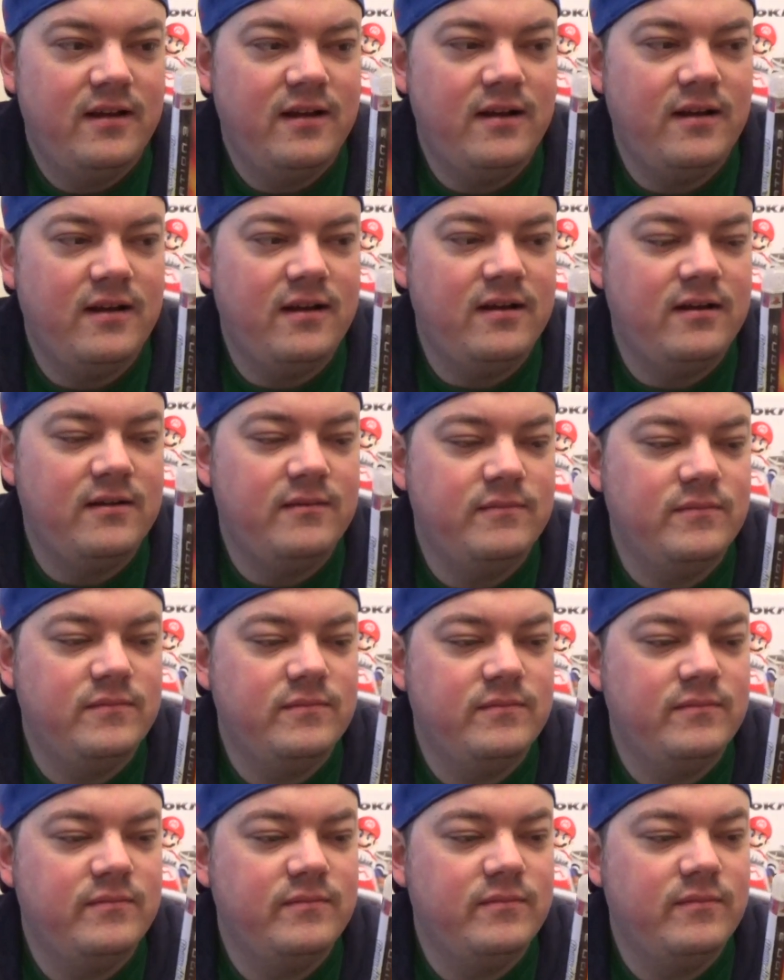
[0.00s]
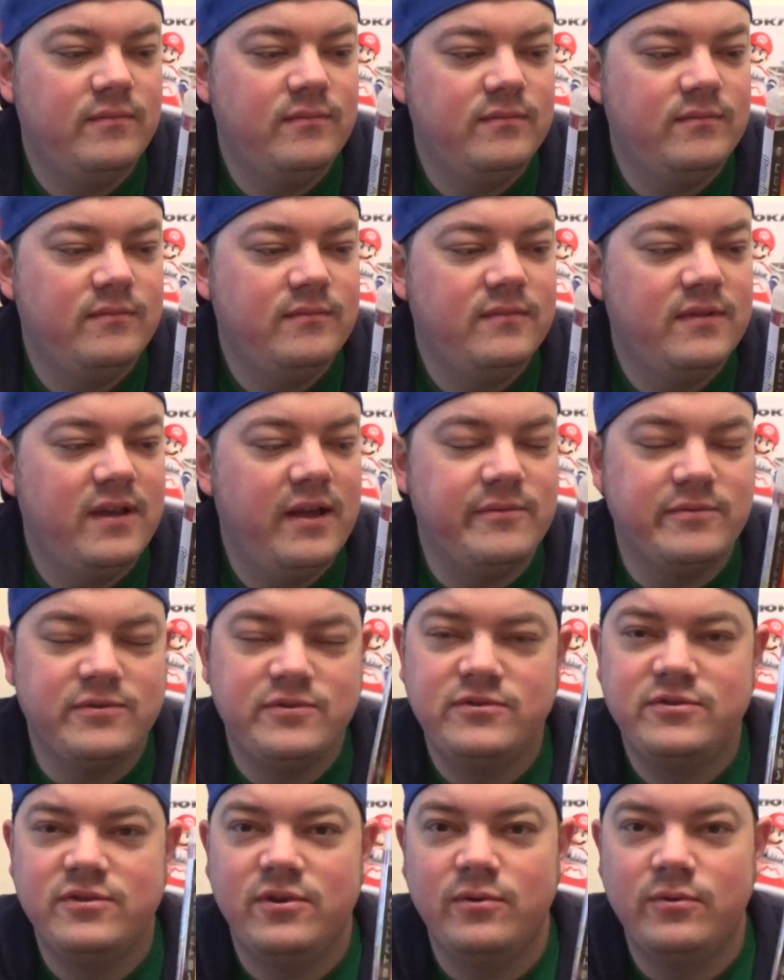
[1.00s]
It was
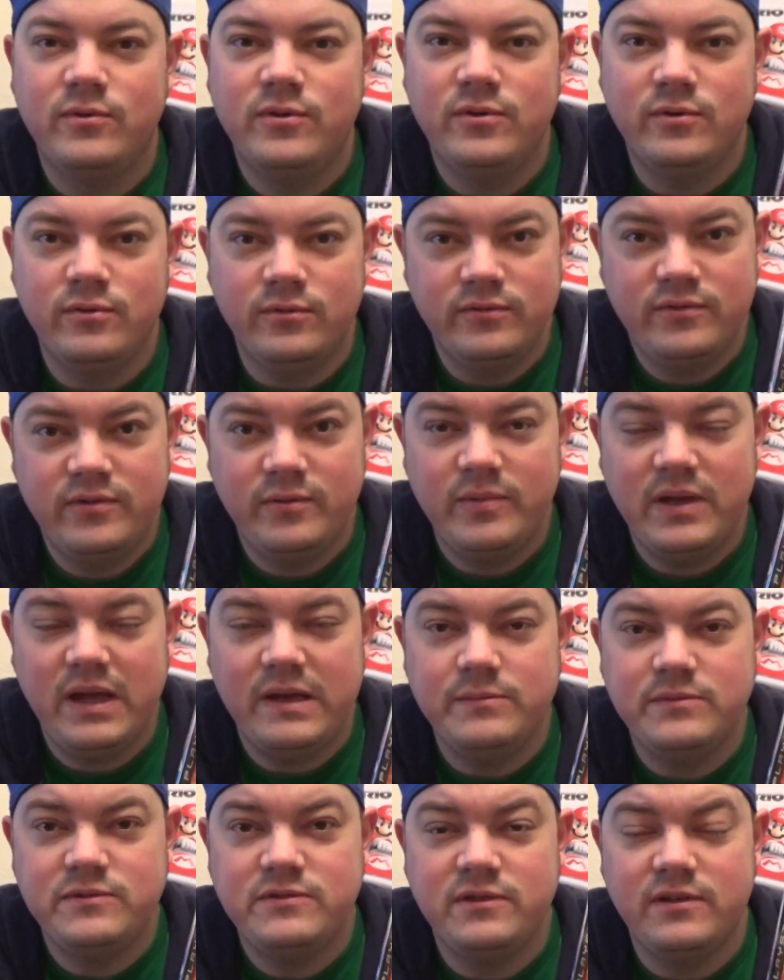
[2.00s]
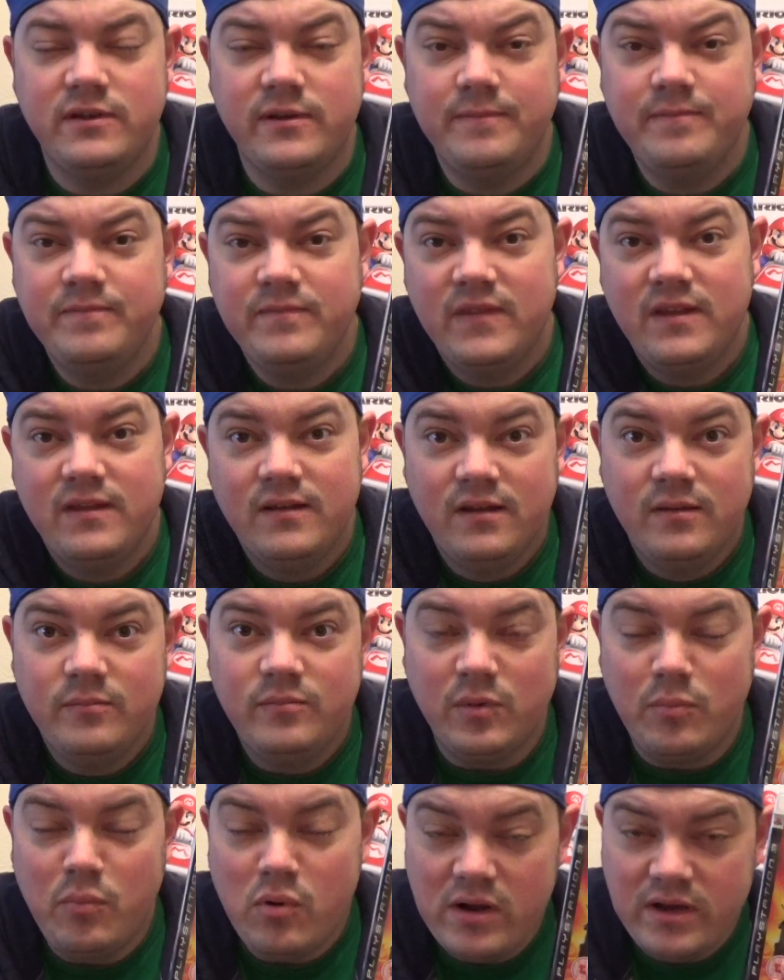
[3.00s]
so cool to be able to
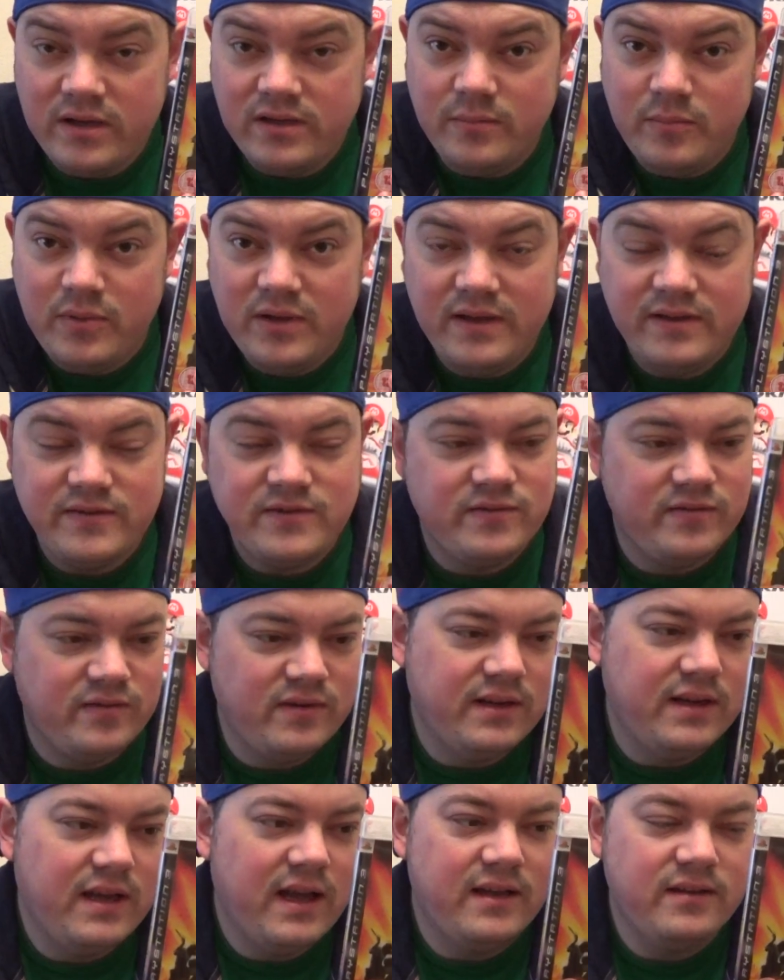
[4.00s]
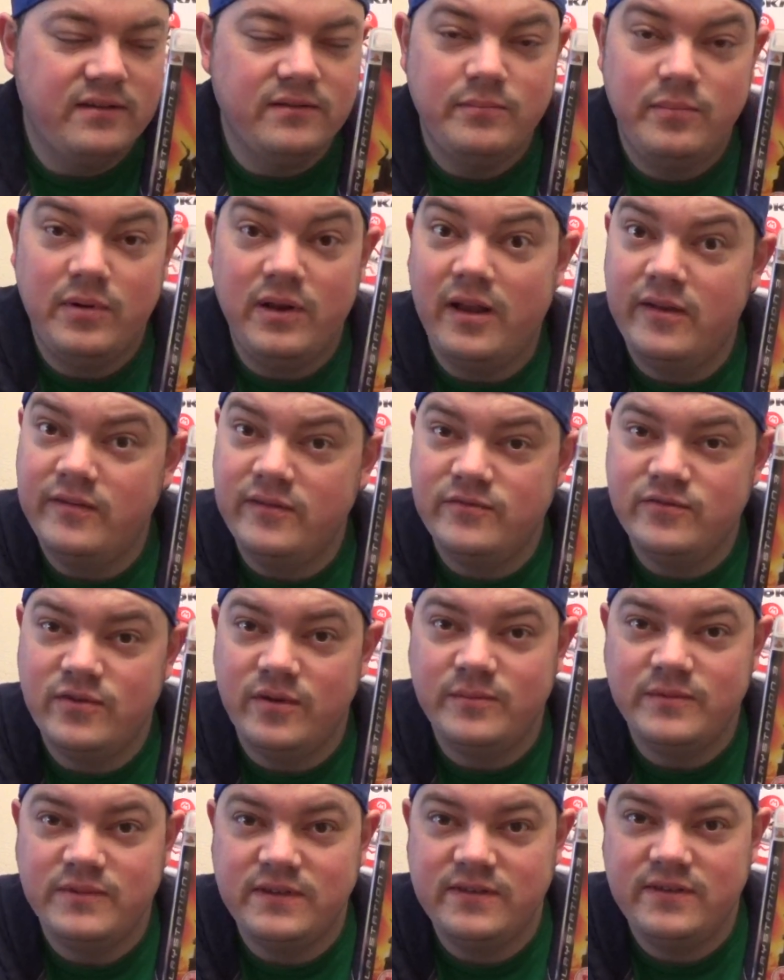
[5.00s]
be playing your PS3 and playing the
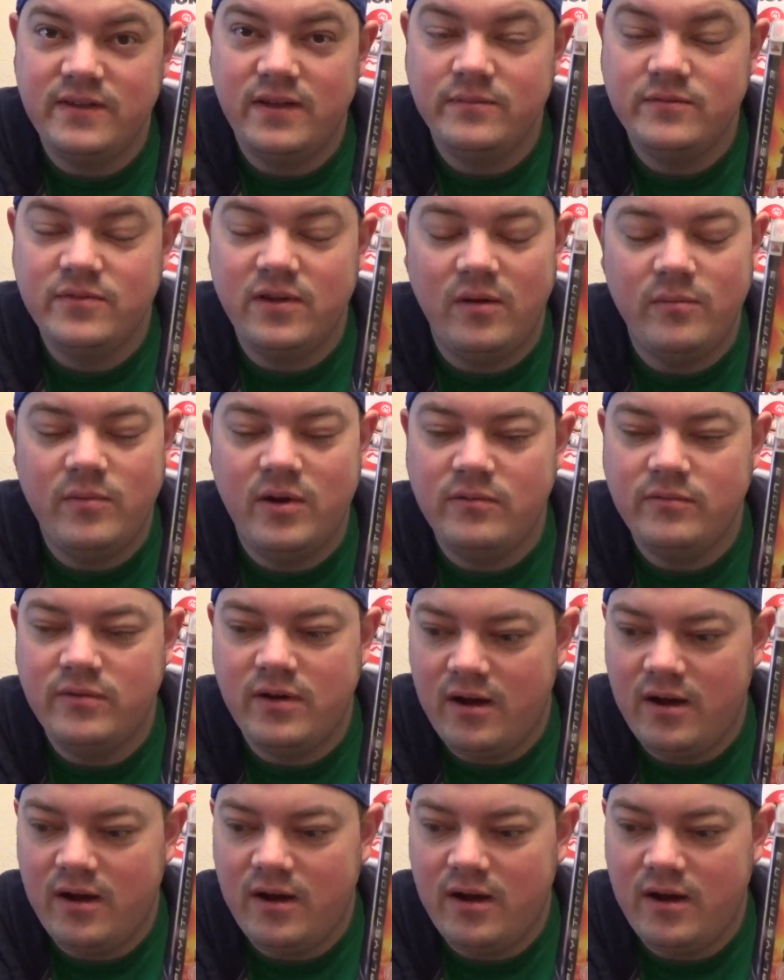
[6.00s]
drums at the same time.